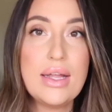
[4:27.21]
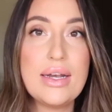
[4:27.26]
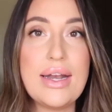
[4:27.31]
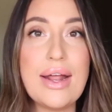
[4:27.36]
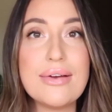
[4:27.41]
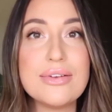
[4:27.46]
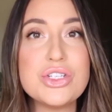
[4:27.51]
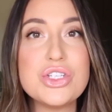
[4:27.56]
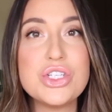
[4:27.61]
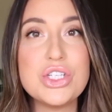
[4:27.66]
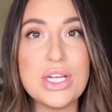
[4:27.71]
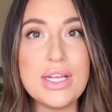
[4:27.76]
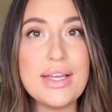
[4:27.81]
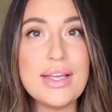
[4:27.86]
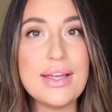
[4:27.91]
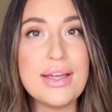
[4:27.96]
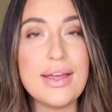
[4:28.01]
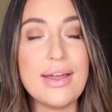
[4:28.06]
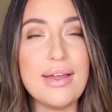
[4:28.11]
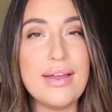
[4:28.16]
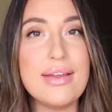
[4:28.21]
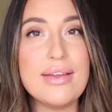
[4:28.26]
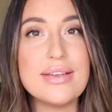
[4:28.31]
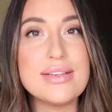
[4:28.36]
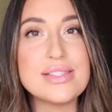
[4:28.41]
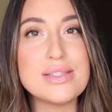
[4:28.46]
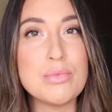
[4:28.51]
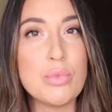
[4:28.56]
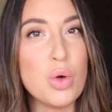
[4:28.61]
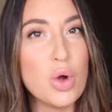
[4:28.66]
Now, she
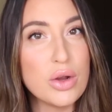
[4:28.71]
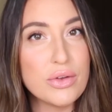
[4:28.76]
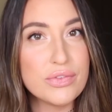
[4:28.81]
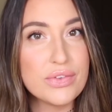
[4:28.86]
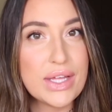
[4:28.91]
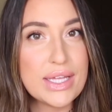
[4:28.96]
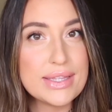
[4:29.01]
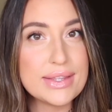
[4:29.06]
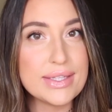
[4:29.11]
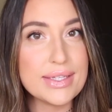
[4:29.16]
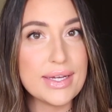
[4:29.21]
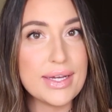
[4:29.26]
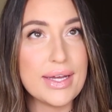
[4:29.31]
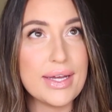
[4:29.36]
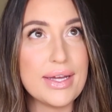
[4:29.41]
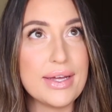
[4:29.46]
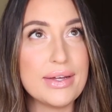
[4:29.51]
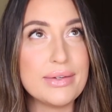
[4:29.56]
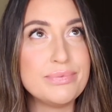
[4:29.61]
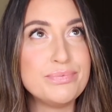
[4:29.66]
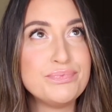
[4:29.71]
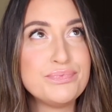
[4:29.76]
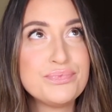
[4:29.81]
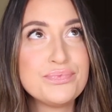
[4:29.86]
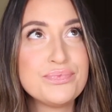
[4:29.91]
is more of like the